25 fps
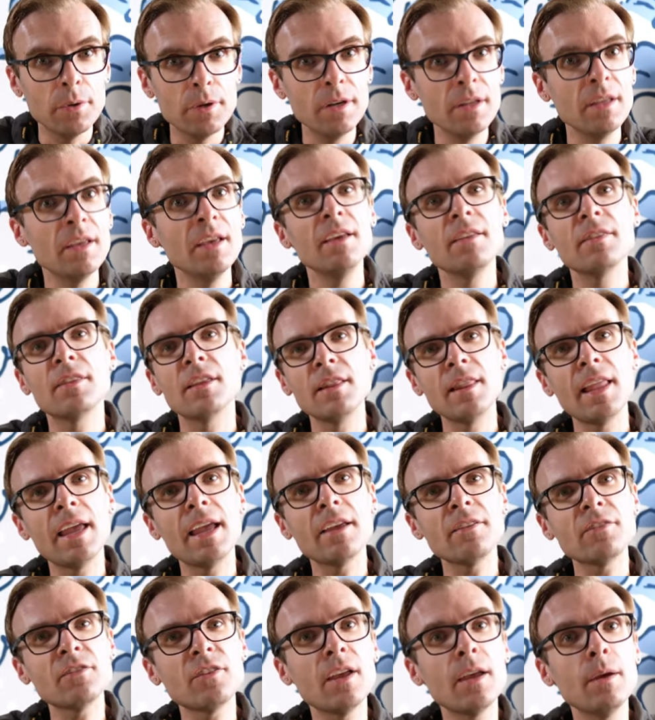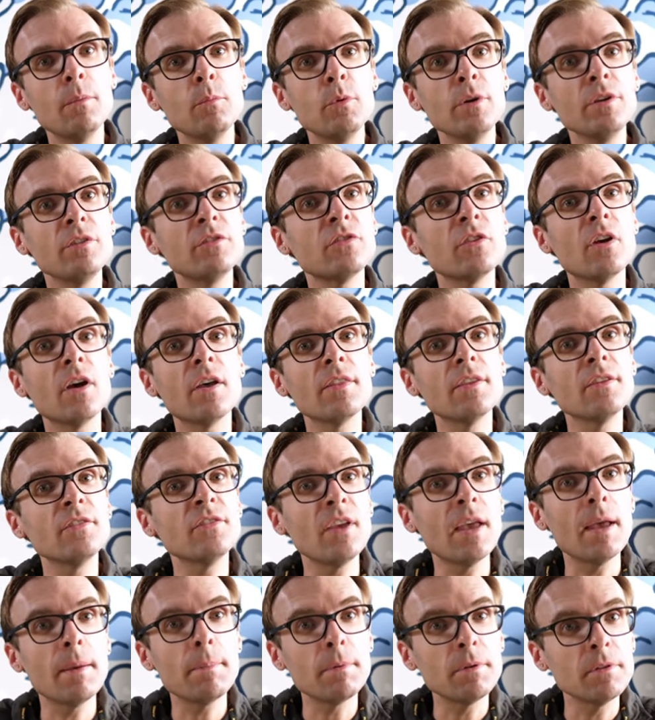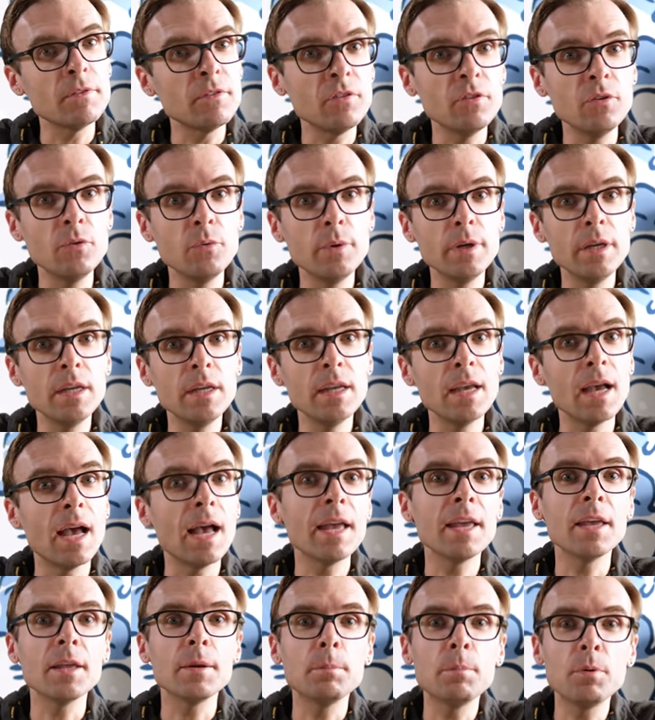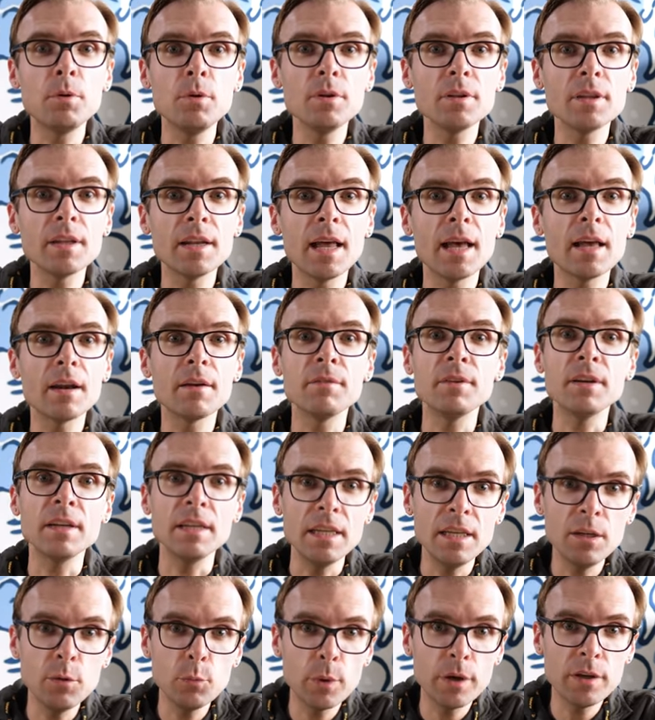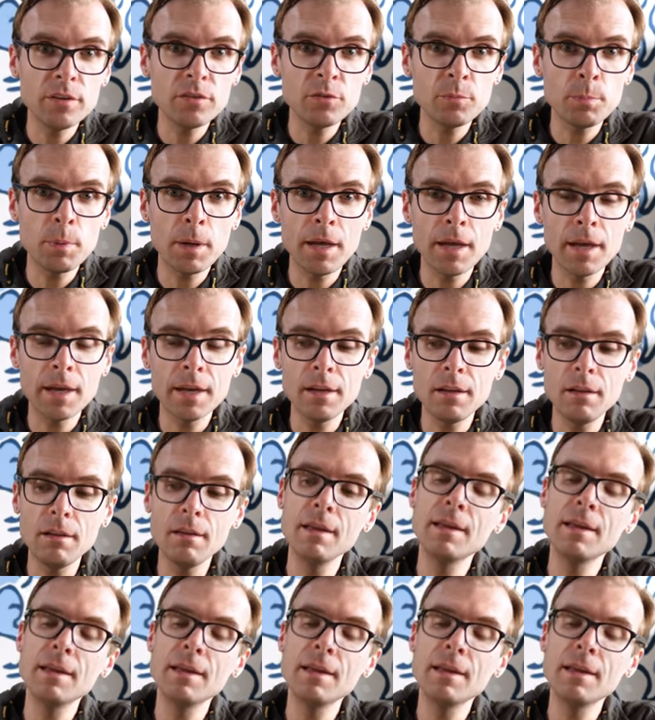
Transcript: I was sitting there watching some YouTube, as you can imagine I do quite a lot of, and I